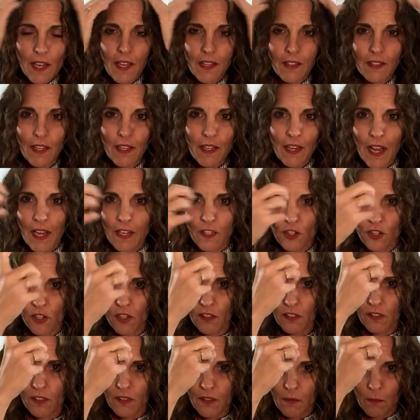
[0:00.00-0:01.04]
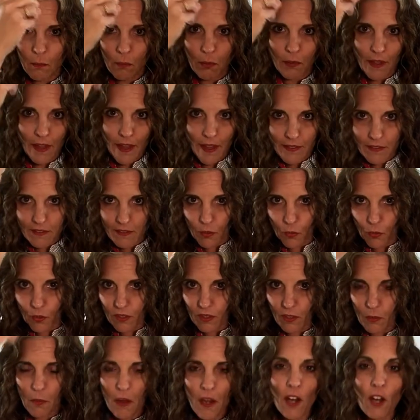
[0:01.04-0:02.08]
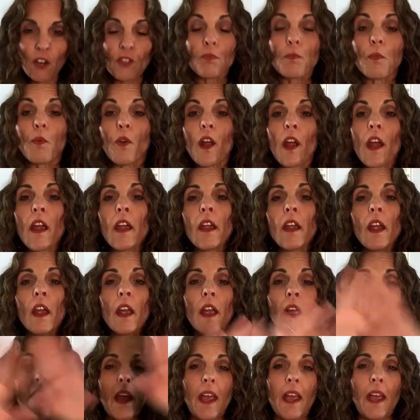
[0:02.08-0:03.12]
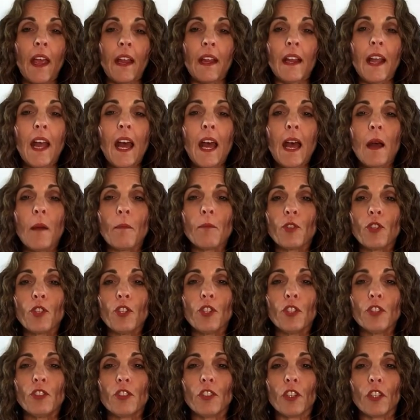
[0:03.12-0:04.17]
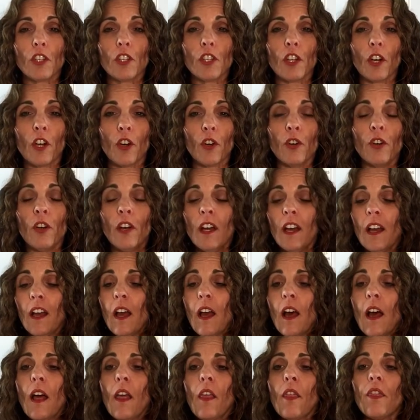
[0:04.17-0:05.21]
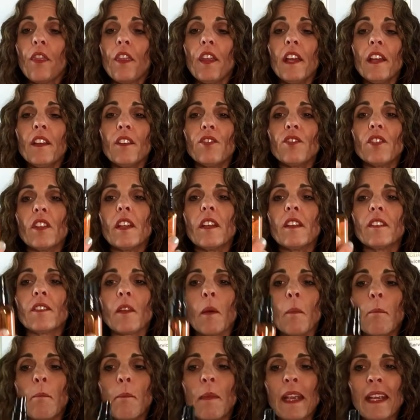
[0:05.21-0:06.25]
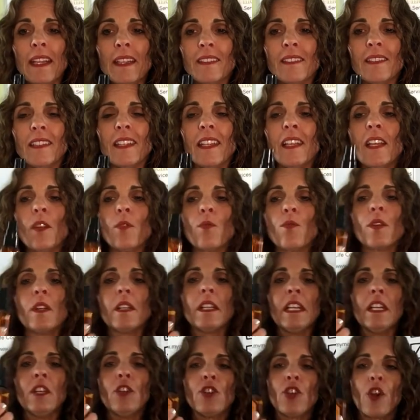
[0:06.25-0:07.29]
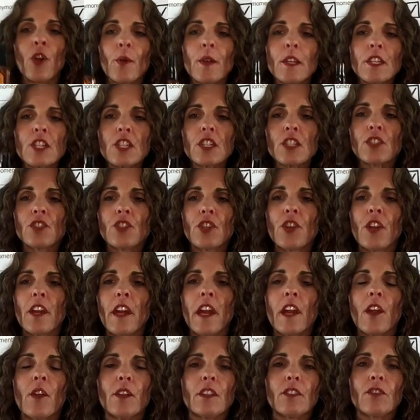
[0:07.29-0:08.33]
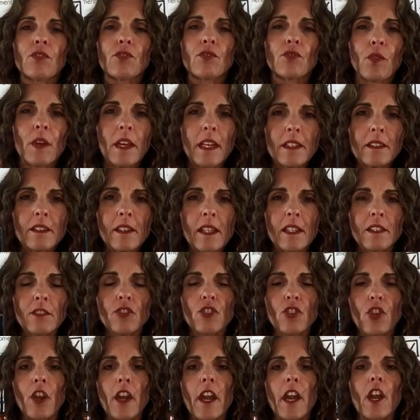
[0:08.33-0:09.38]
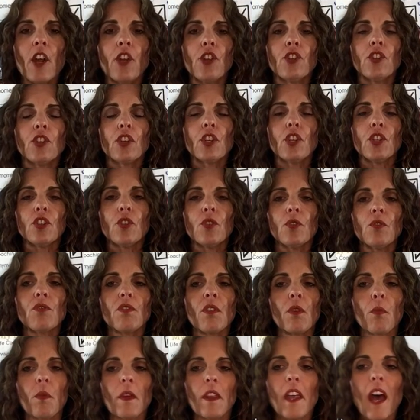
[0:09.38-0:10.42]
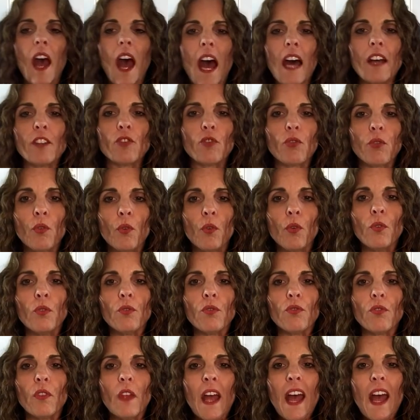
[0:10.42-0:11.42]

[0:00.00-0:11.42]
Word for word: and then I just blast it with some hairspray and I'm good to go. This is amazing. It really nourishes your hair. It strengthens your hair. You could use it with hot tools.